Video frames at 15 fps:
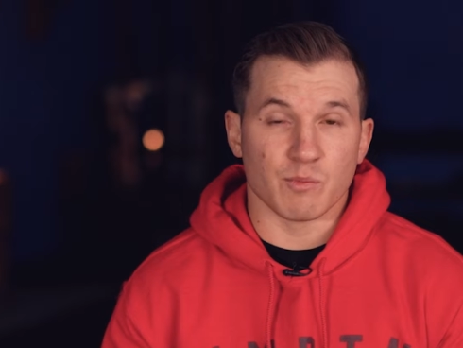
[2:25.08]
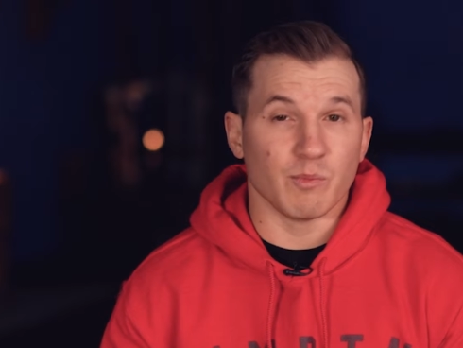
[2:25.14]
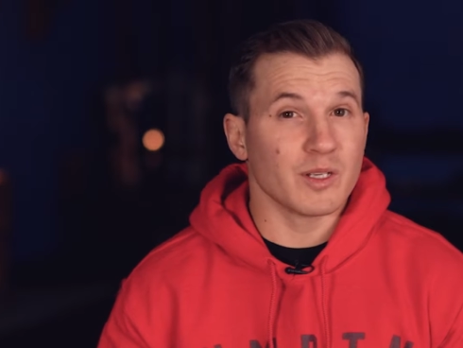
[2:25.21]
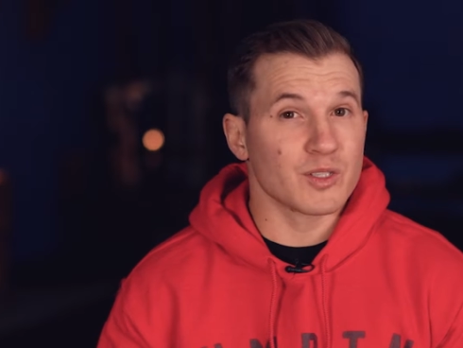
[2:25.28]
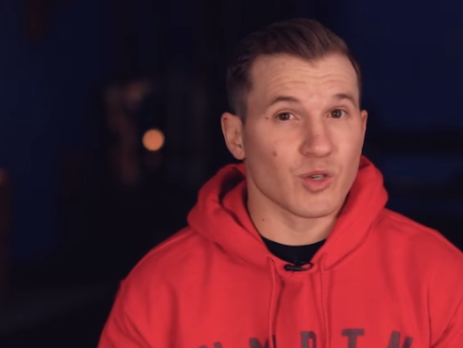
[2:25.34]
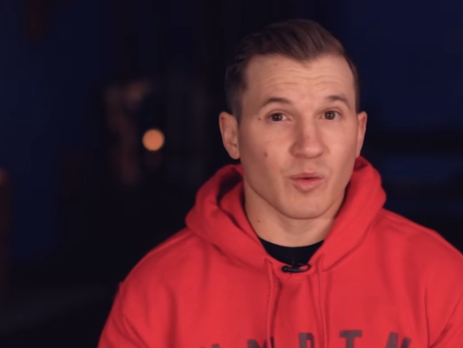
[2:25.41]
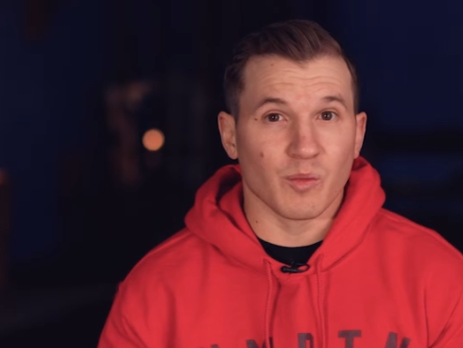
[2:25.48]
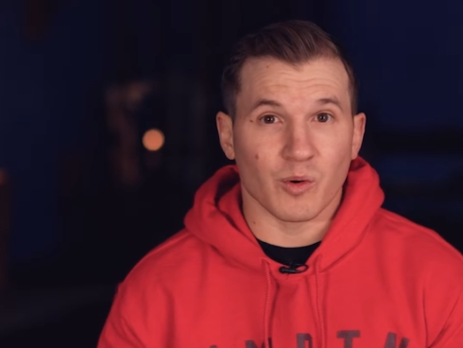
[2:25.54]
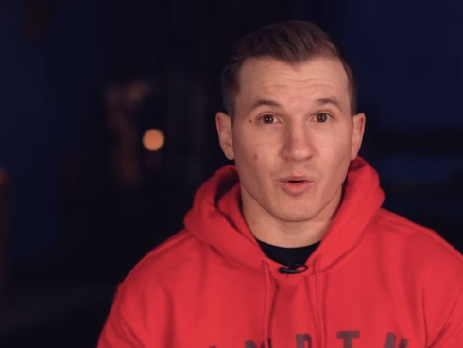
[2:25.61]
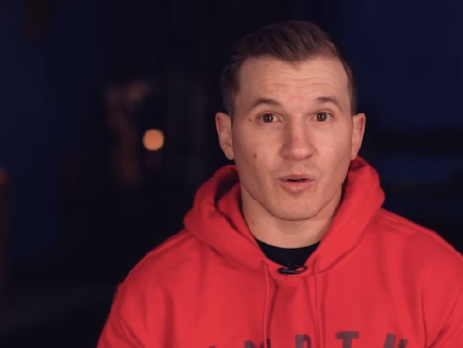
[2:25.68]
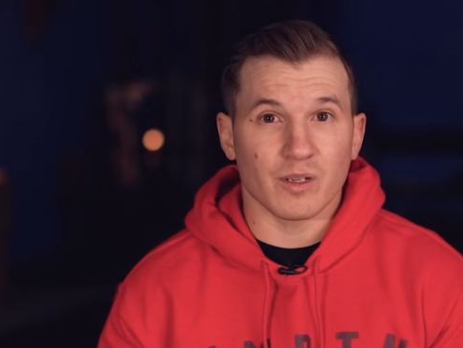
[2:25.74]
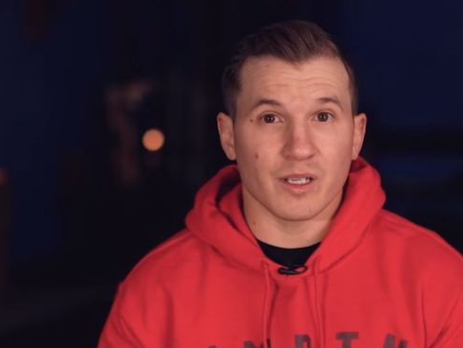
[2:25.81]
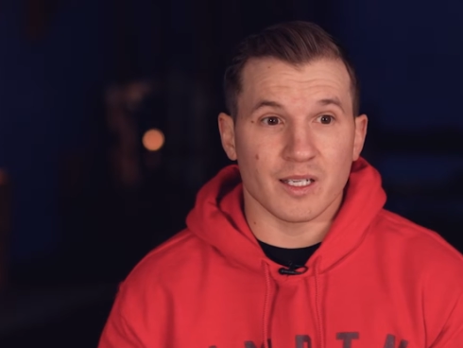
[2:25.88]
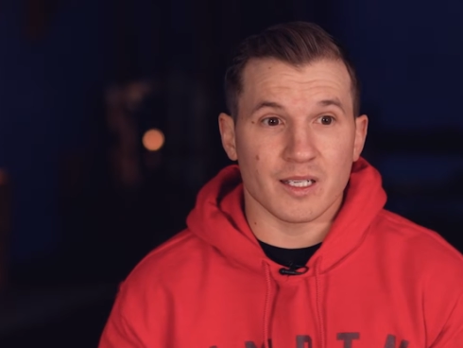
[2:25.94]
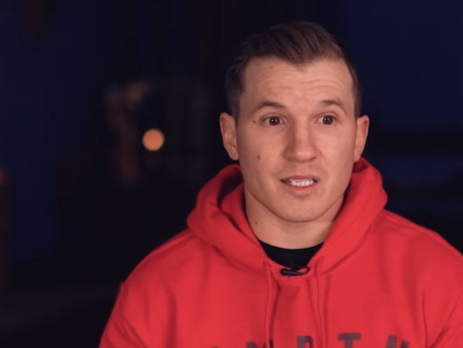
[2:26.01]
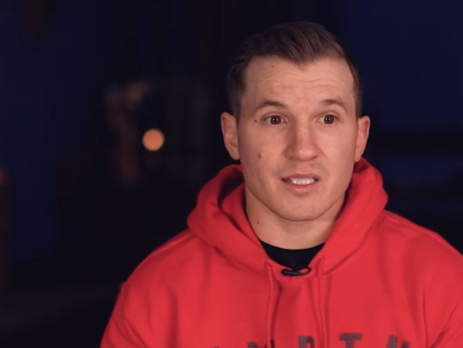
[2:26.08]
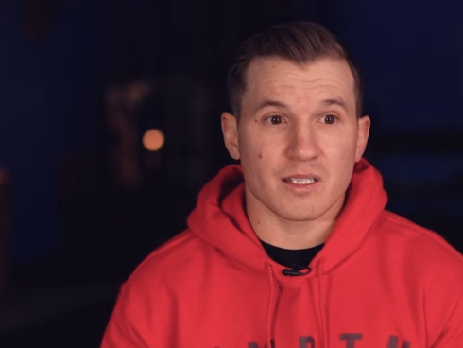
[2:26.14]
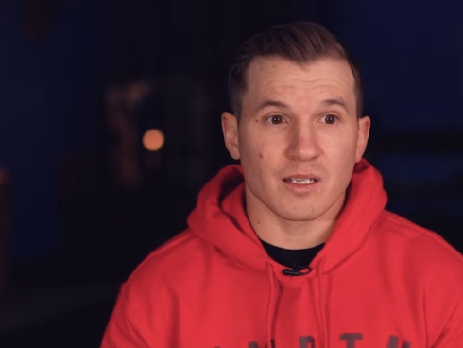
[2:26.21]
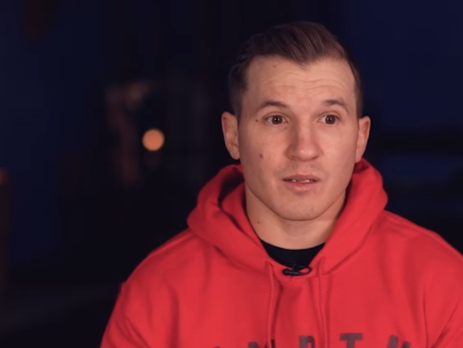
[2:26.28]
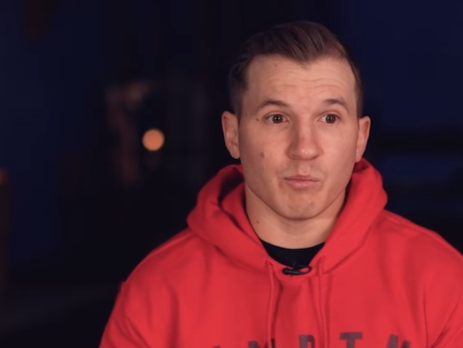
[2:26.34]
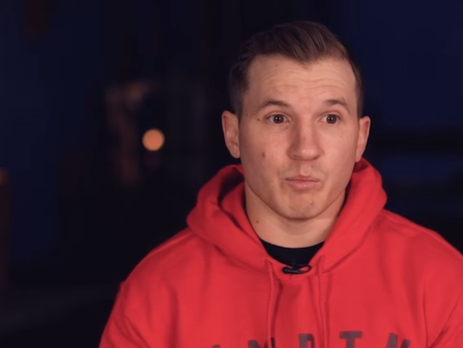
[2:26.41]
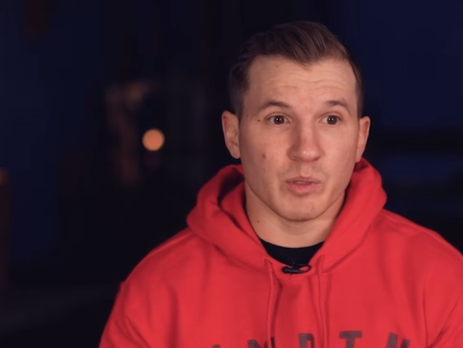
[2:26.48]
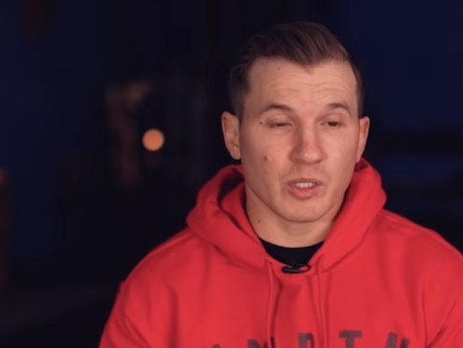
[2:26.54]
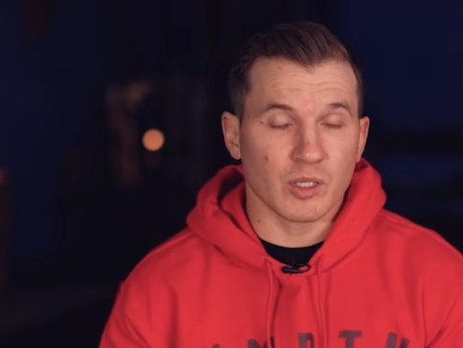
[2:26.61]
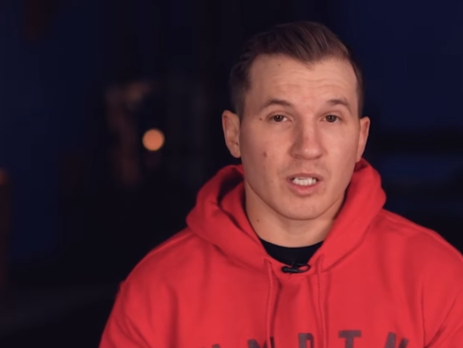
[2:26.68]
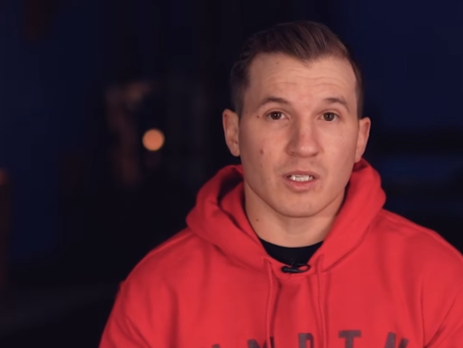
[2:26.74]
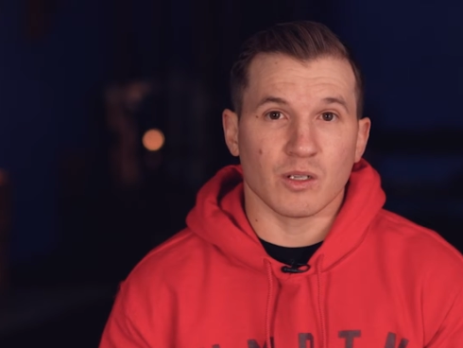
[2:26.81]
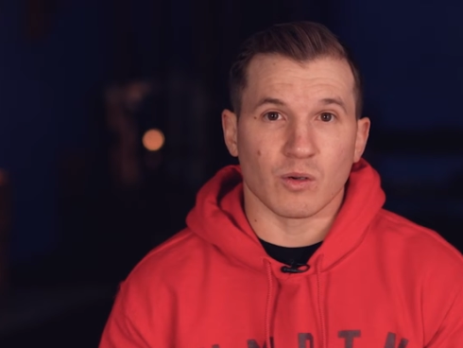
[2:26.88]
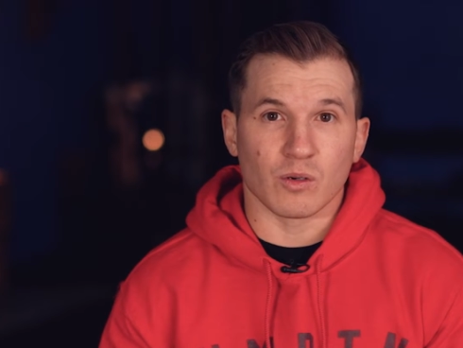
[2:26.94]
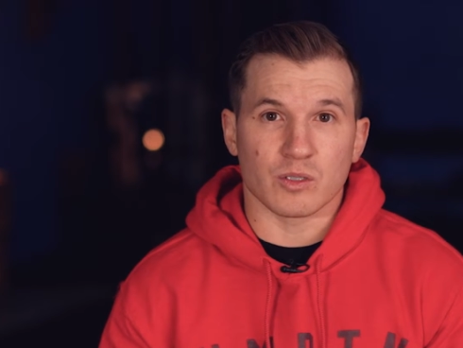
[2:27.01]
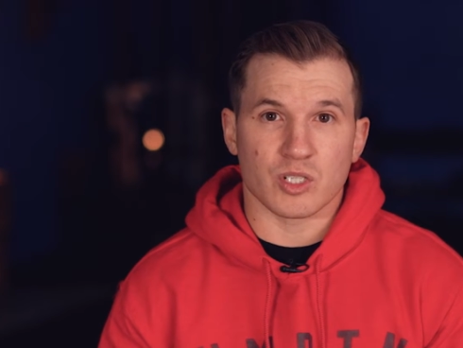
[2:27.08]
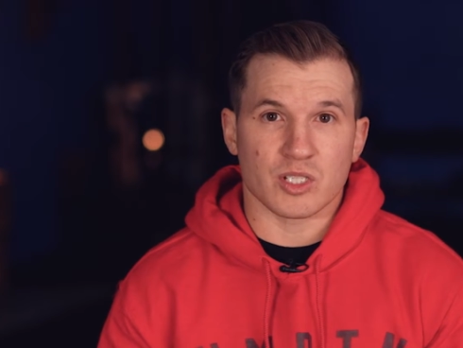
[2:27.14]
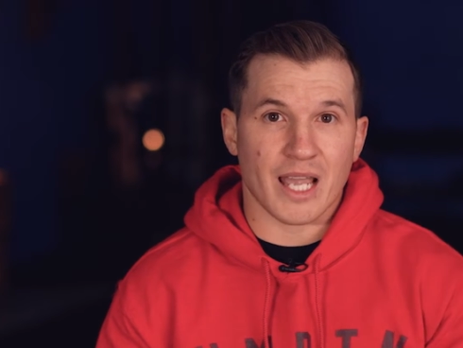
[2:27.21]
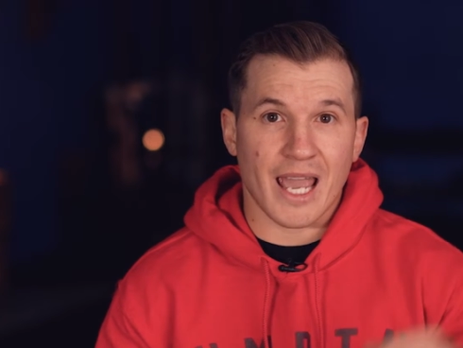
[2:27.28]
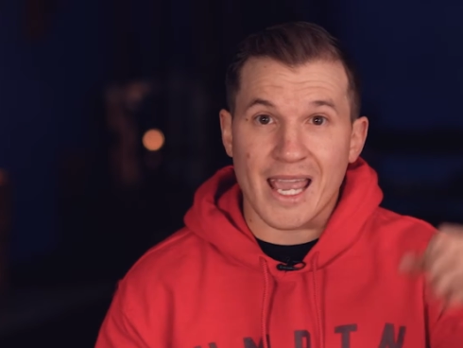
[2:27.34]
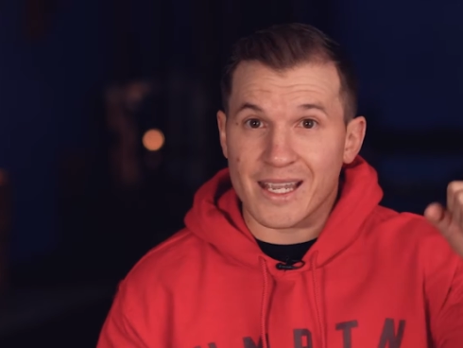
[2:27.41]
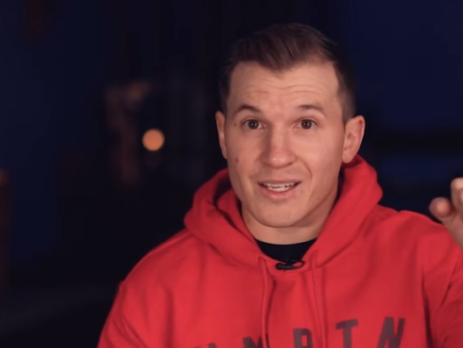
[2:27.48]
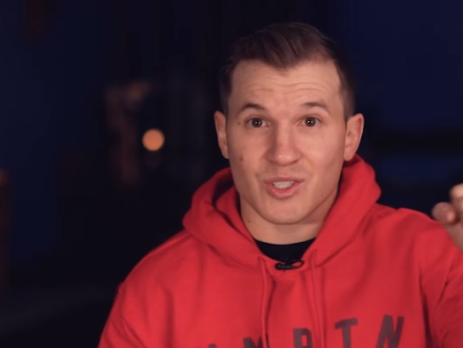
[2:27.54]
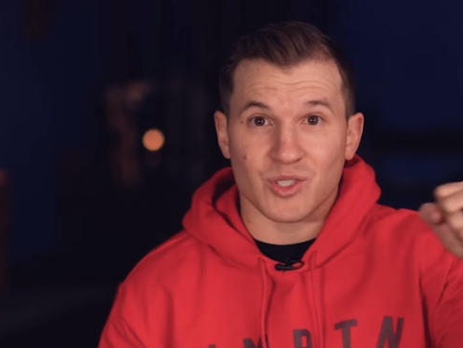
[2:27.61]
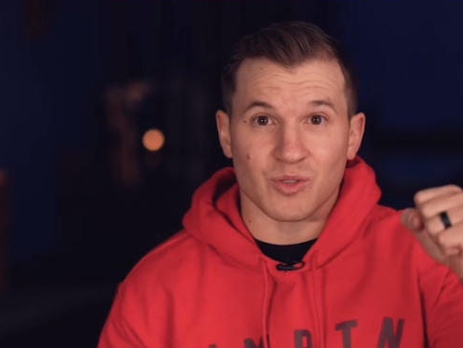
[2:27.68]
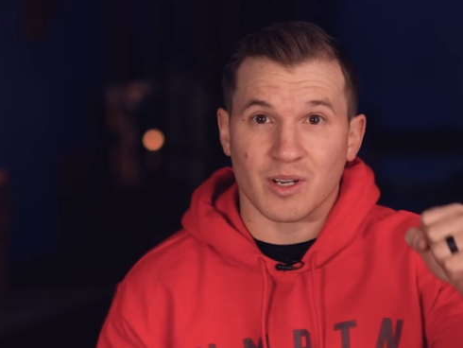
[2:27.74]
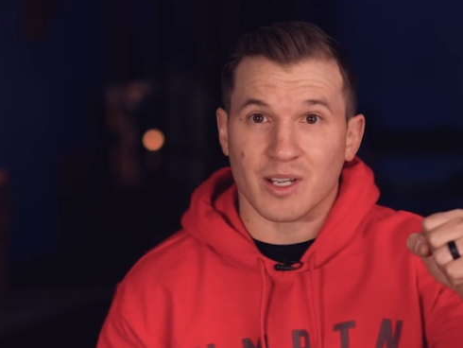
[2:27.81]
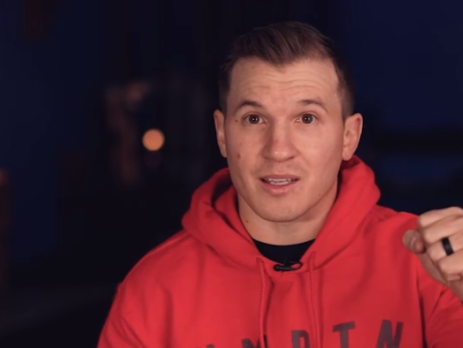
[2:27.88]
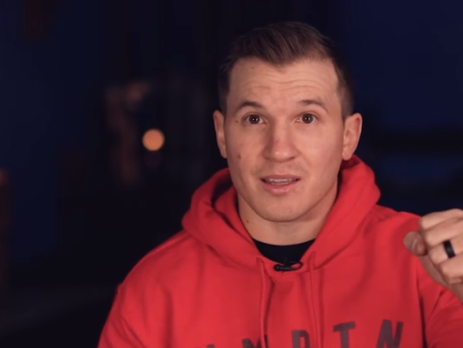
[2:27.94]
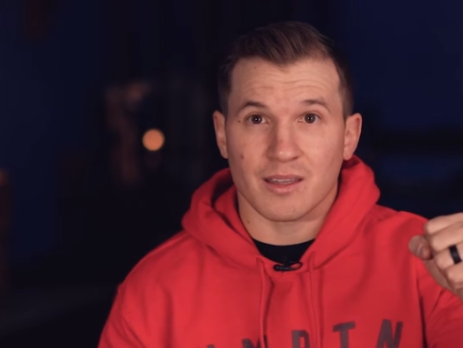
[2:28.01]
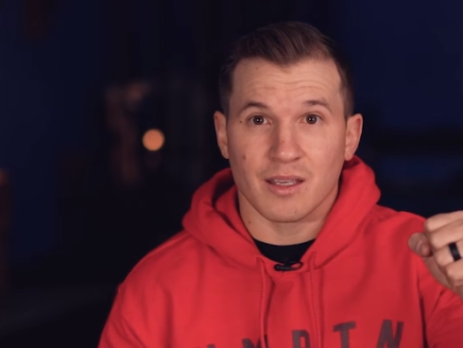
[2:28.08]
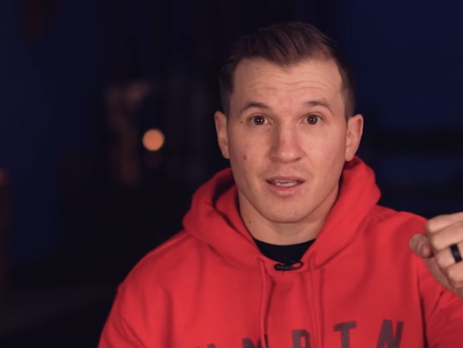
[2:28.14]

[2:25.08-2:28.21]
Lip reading: miserable, is building your just hang strength.